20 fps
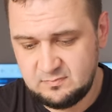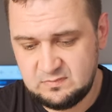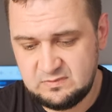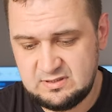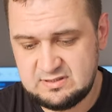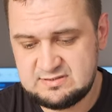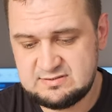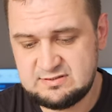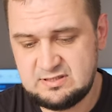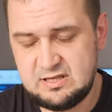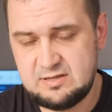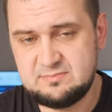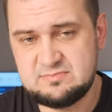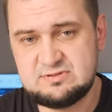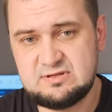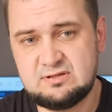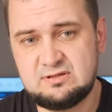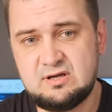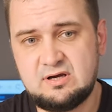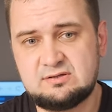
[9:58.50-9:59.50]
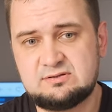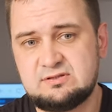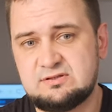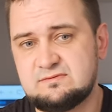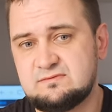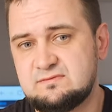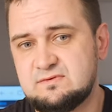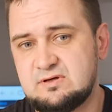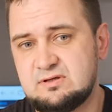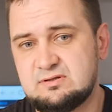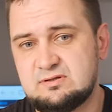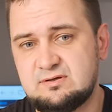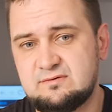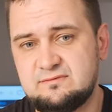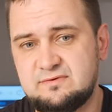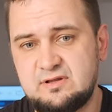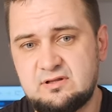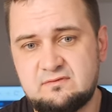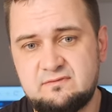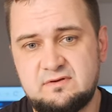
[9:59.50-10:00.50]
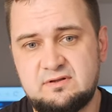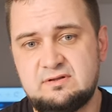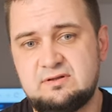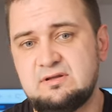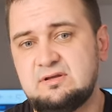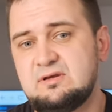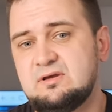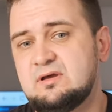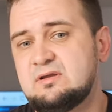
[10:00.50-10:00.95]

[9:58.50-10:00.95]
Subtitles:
The same seductive and velvety